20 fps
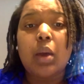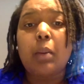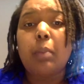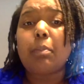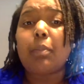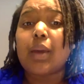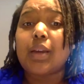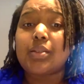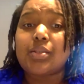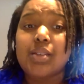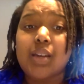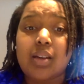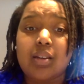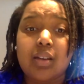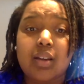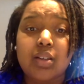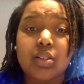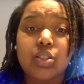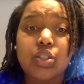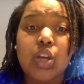
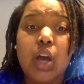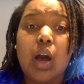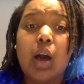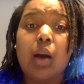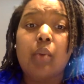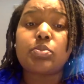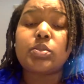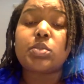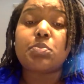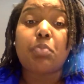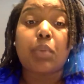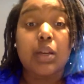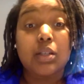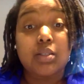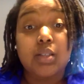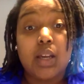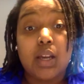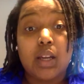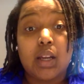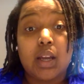maintaining jobs,
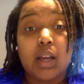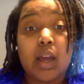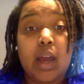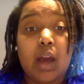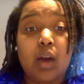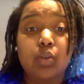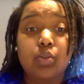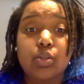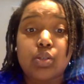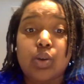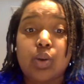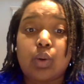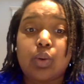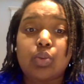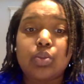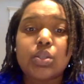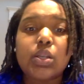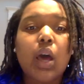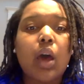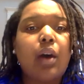maintaining
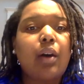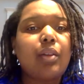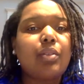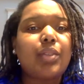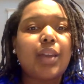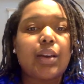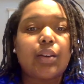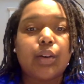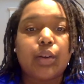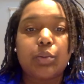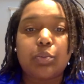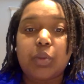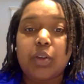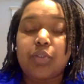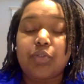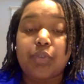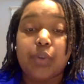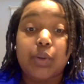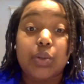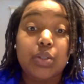households. They could be
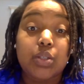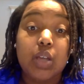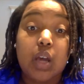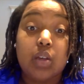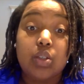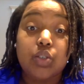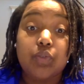first